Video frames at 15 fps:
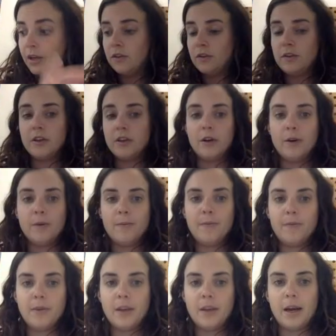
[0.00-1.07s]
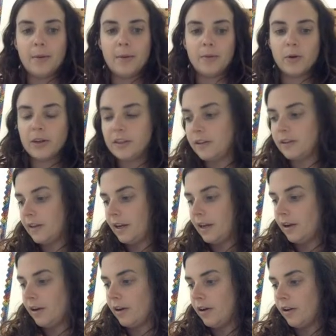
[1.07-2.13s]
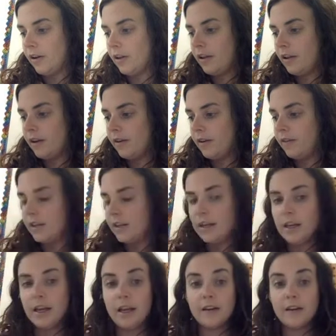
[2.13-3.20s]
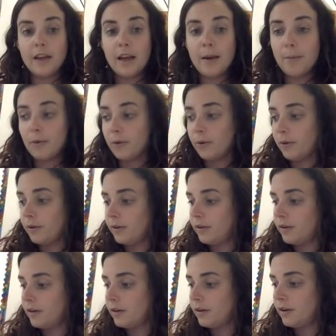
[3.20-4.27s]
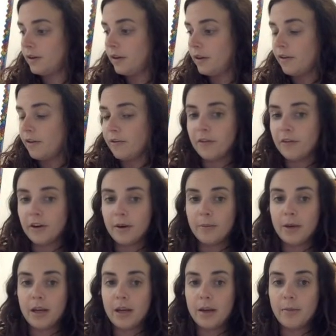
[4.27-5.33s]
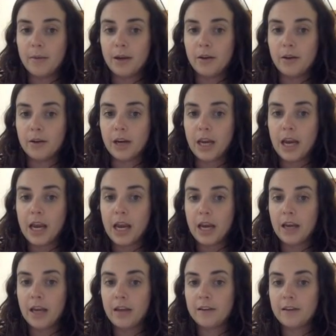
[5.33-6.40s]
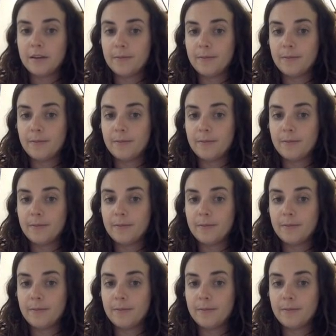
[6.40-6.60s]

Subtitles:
So I'm going to say all of the examples from MLK's